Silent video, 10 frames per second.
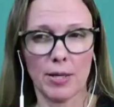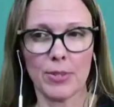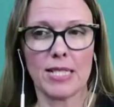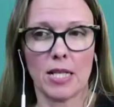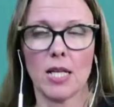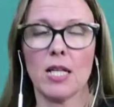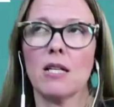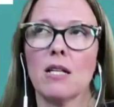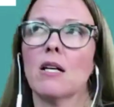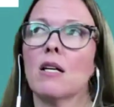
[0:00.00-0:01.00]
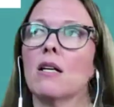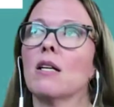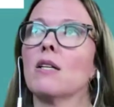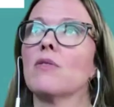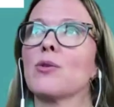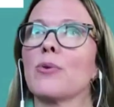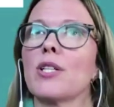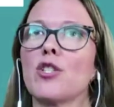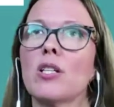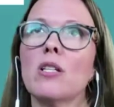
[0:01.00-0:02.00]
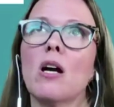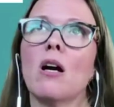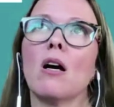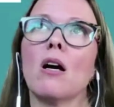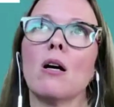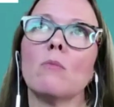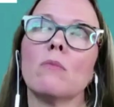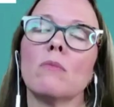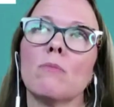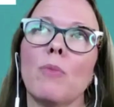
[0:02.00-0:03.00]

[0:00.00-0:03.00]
I would say in this region, um,